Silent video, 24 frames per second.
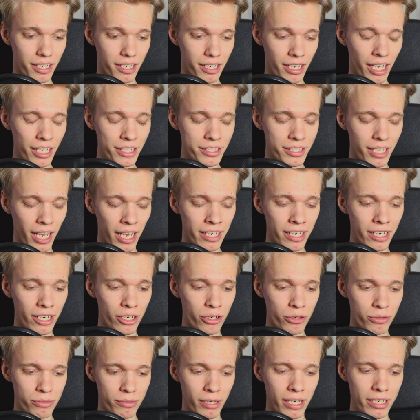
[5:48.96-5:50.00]
It's an
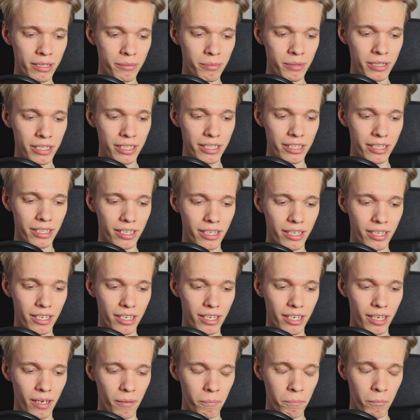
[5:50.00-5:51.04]
incredibly
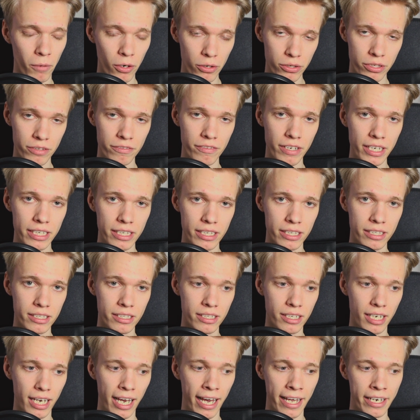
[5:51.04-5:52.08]
motivating
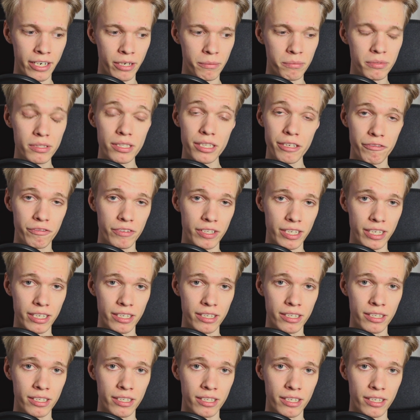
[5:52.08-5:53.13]
and
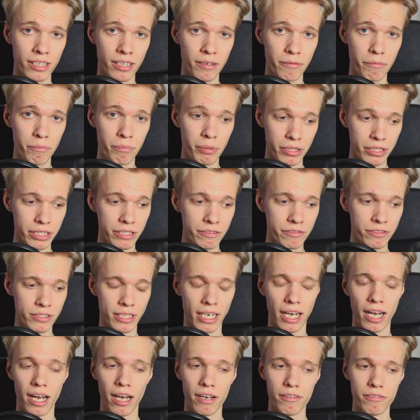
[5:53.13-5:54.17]
uplifting belief to
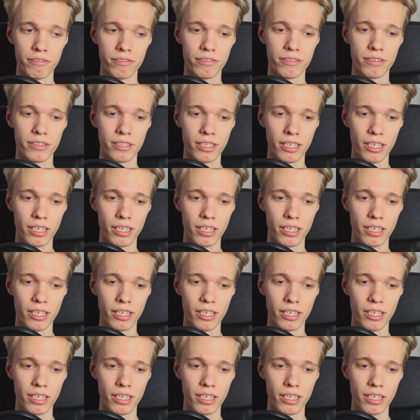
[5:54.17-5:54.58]
have.